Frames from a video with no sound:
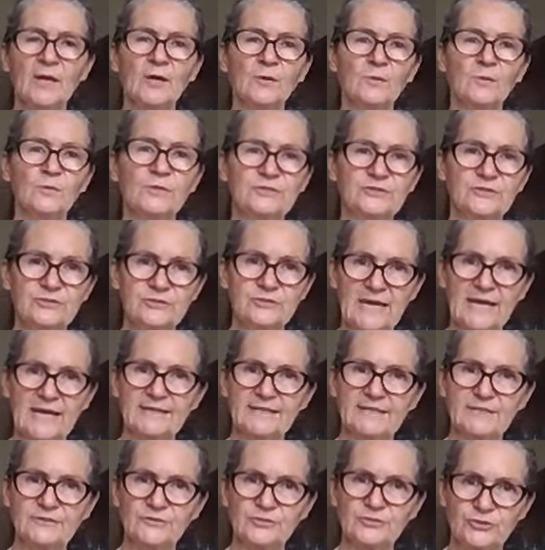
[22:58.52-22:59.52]
We do
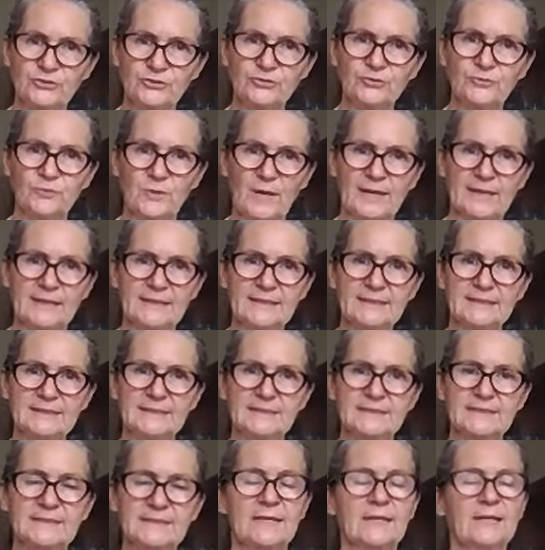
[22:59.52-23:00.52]
that in 2
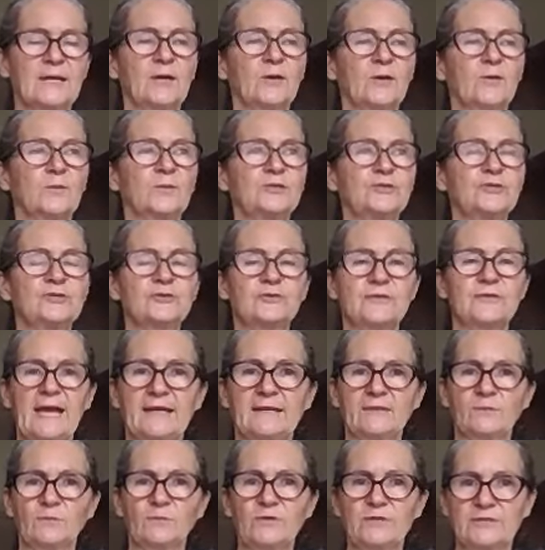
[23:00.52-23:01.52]
ways. We do
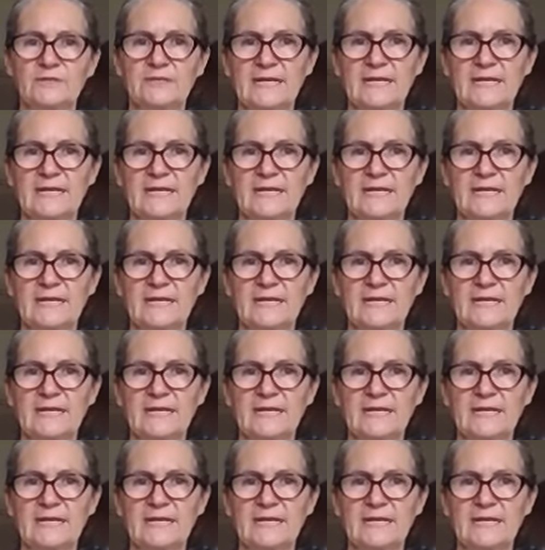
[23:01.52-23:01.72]
that with an